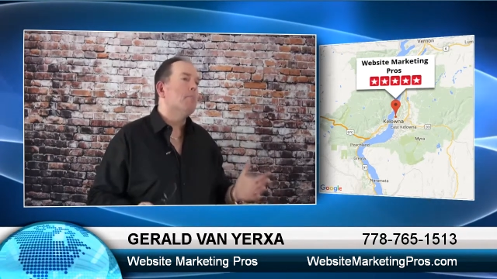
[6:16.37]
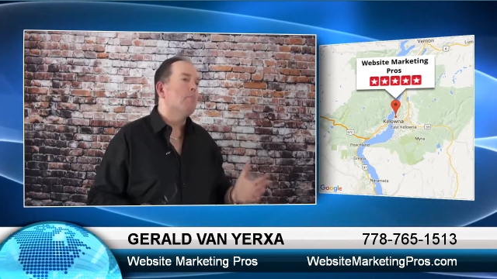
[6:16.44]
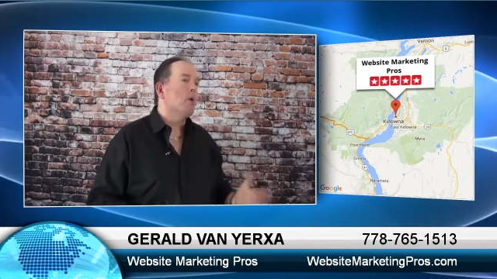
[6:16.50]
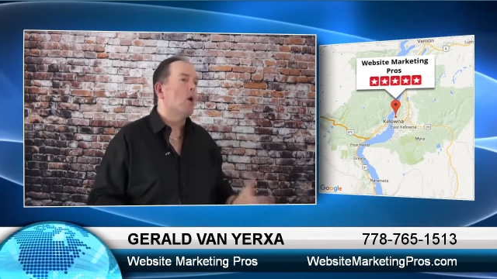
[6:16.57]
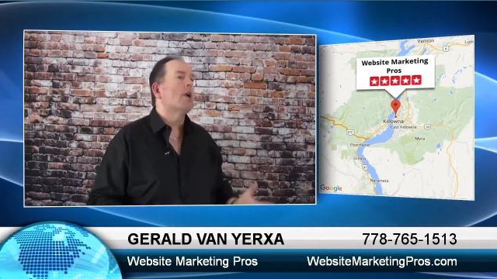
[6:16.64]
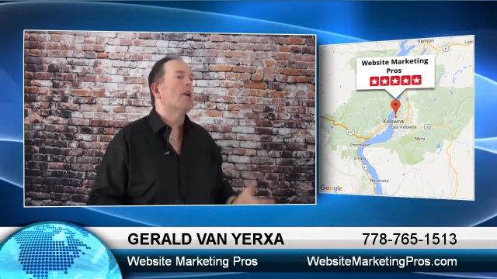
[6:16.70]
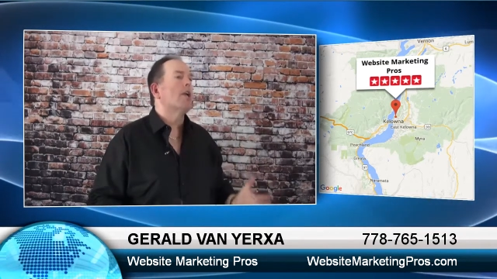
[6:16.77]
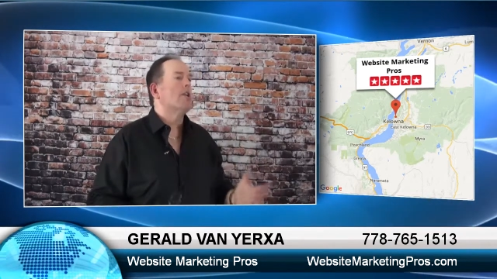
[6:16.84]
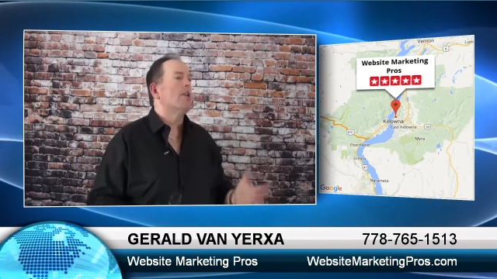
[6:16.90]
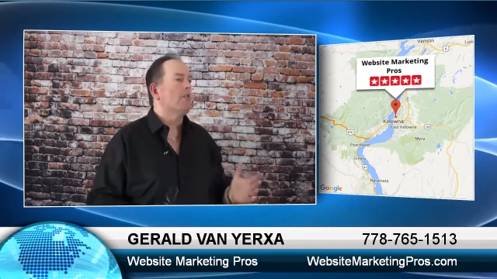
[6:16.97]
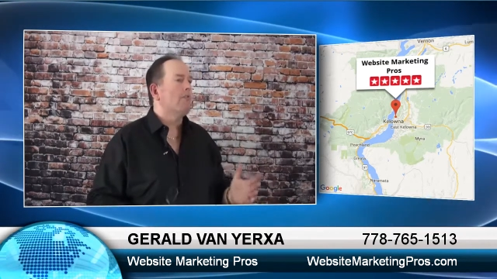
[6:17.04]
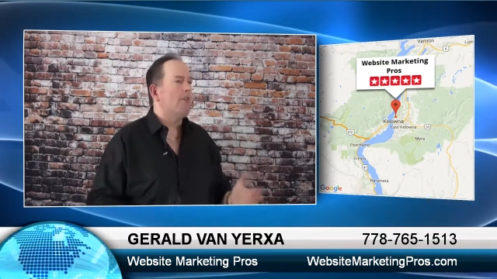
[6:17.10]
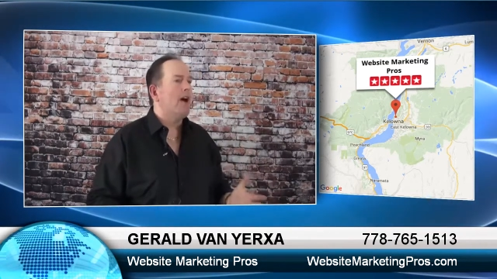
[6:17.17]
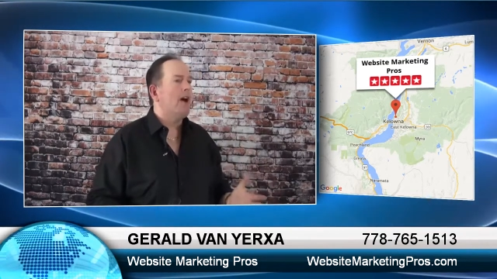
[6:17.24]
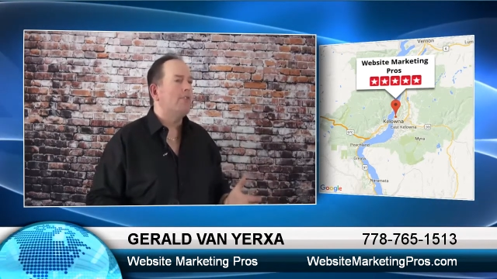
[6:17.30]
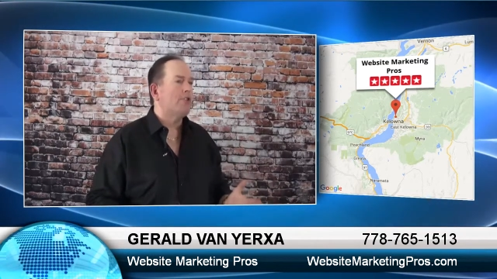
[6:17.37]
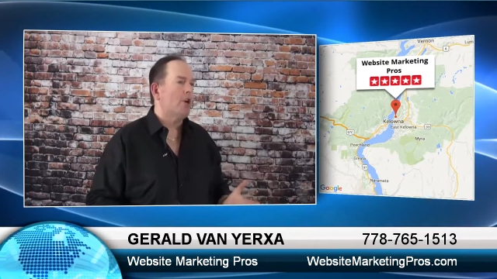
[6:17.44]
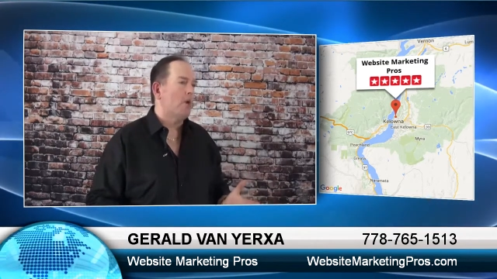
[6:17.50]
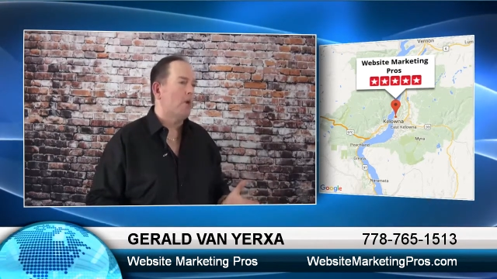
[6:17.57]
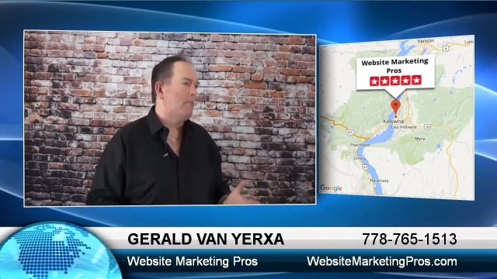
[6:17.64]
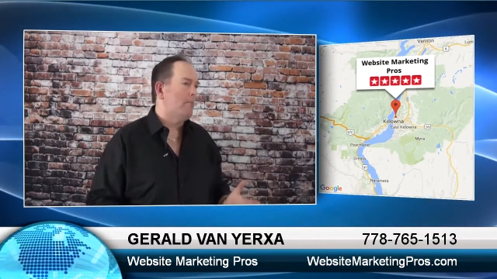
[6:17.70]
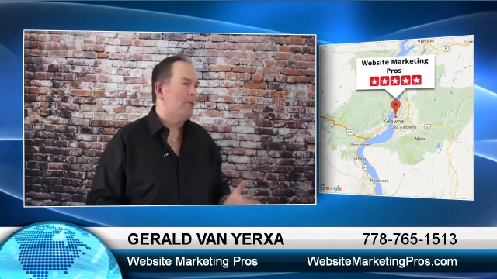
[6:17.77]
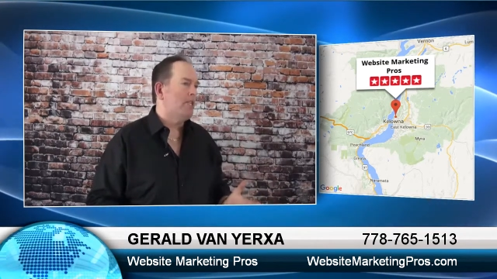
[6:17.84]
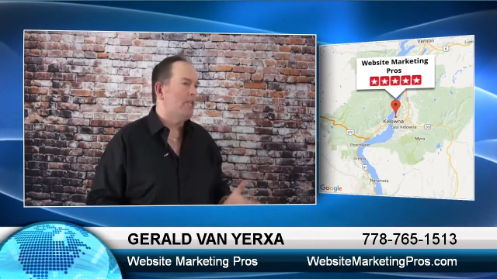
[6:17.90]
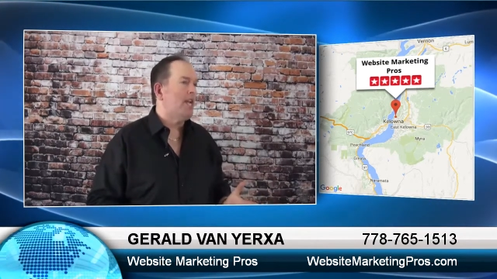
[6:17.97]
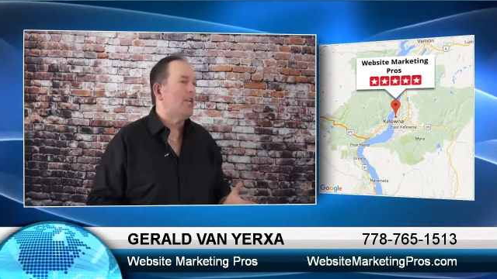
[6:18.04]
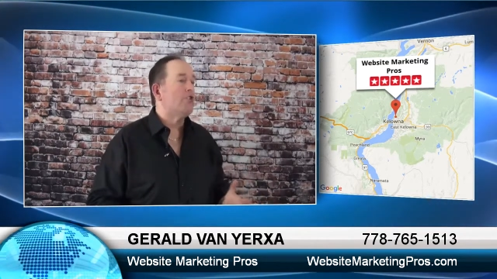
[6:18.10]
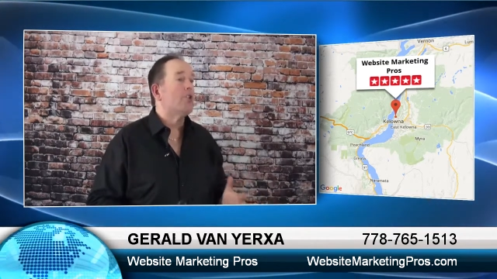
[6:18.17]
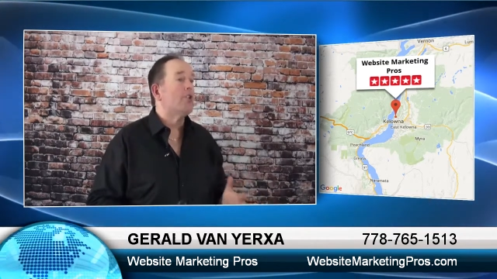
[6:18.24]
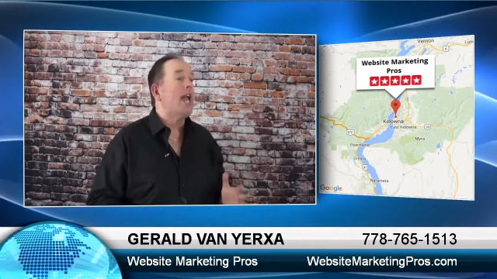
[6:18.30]
market your five-star
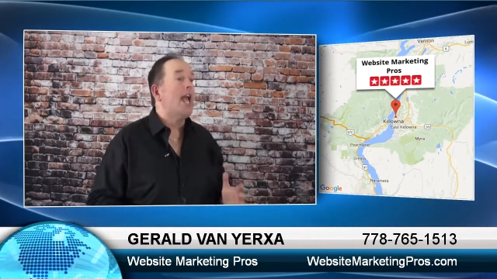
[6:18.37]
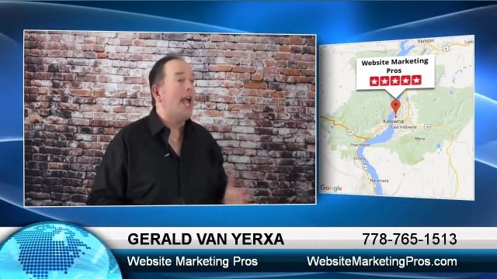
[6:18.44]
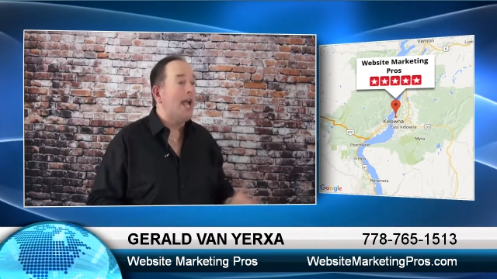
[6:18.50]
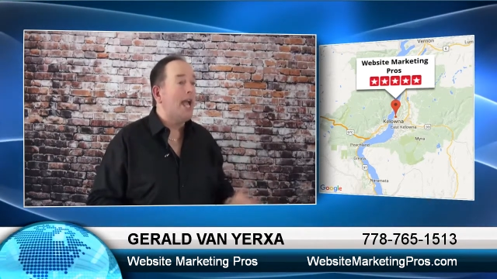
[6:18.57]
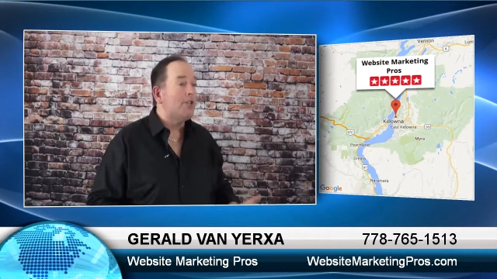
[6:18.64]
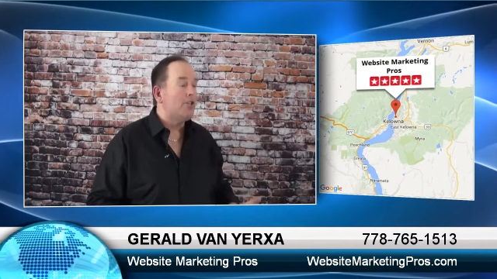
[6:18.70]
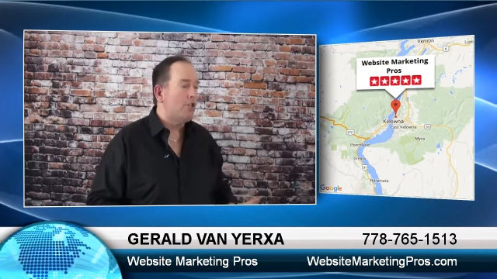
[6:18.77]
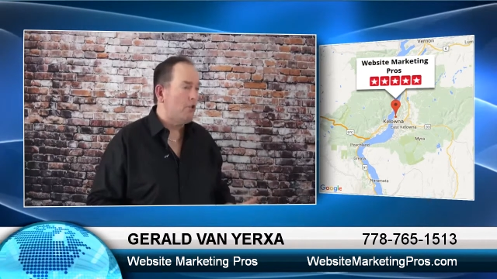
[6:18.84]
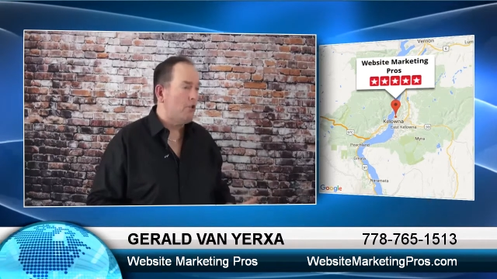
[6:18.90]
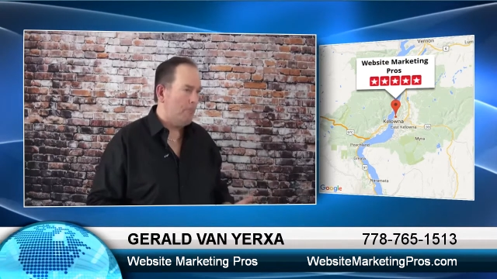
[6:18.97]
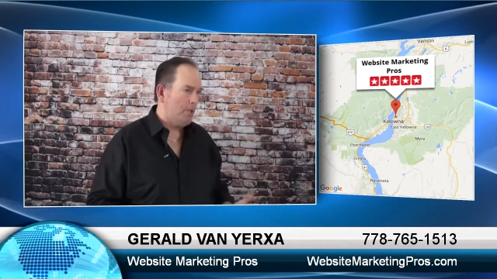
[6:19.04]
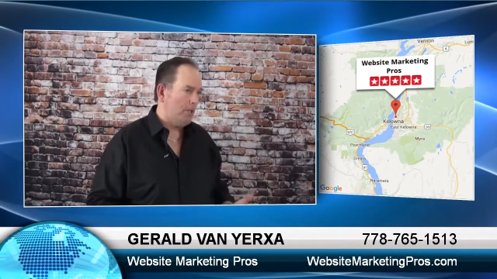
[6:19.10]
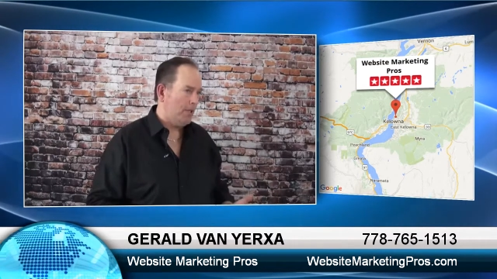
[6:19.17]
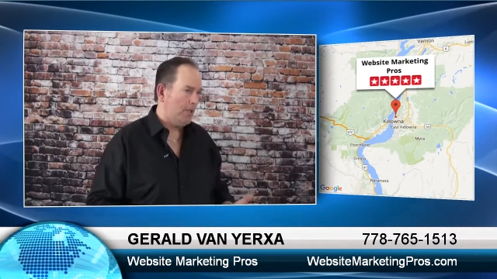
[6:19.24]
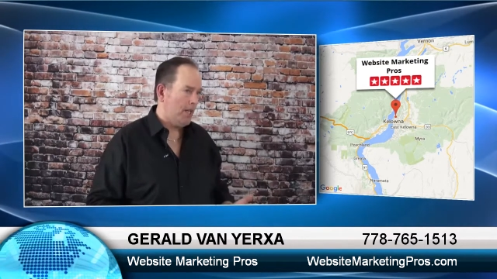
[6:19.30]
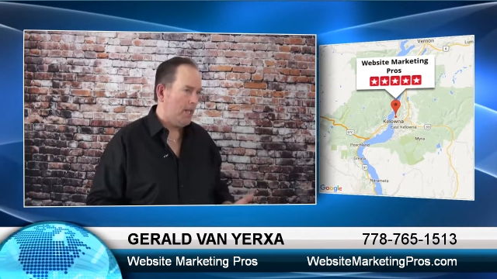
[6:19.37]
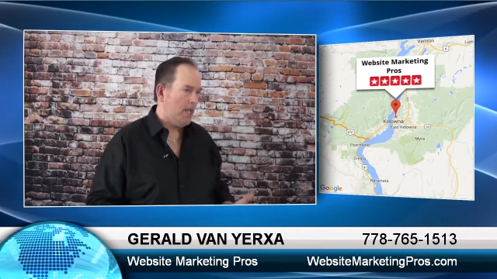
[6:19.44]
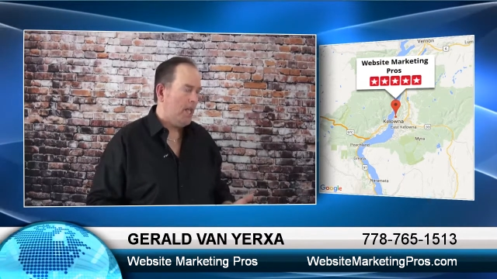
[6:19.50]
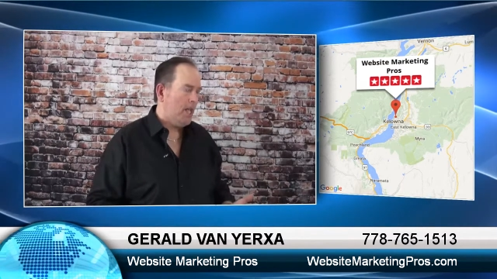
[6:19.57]
reputation as you build it.